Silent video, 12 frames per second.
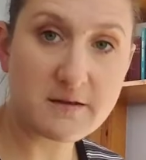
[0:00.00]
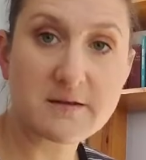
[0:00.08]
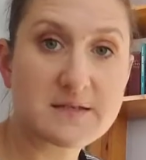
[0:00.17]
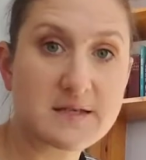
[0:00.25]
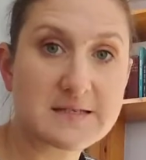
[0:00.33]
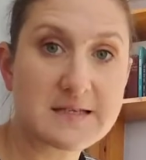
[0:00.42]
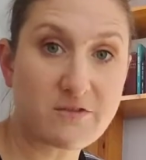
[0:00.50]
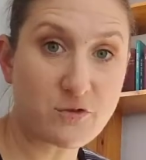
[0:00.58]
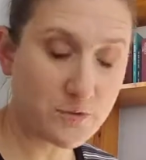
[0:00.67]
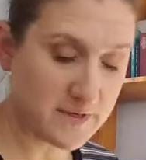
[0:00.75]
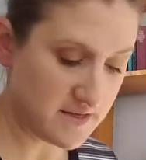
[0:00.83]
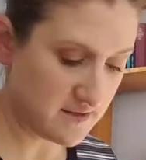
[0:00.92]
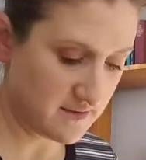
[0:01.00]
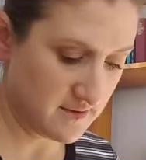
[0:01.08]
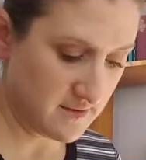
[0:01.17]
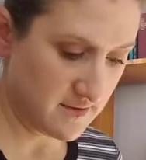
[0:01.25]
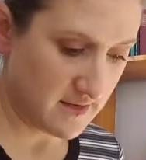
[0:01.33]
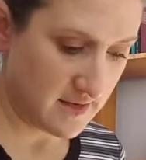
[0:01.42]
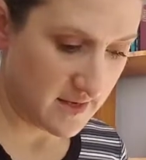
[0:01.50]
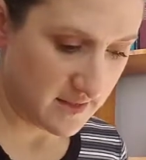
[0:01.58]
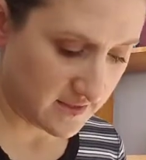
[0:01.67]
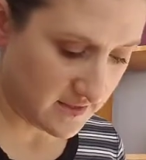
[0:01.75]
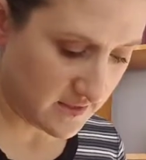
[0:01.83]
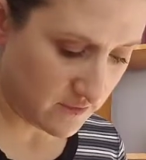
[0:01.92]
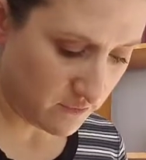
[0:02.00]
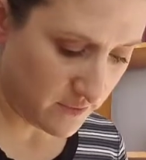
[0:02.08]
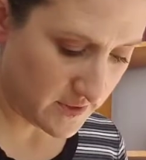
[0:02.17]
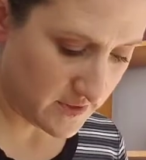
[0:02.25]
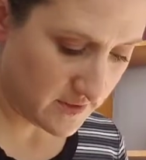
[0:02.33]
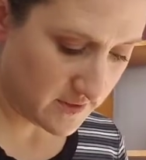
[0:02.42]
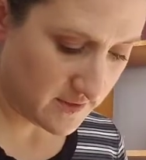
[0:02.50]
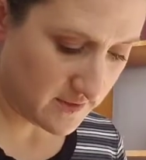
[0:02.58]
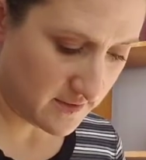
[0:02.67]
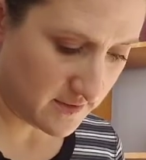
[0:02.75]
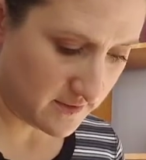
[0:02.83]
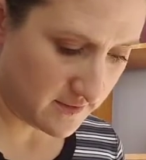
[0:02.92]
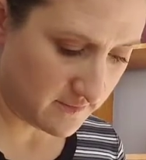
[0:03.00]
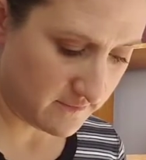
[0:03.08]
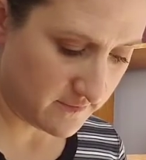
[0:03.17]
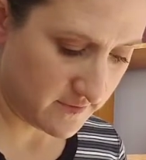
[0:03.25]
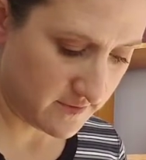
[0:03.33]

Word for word: 63 and getting rid of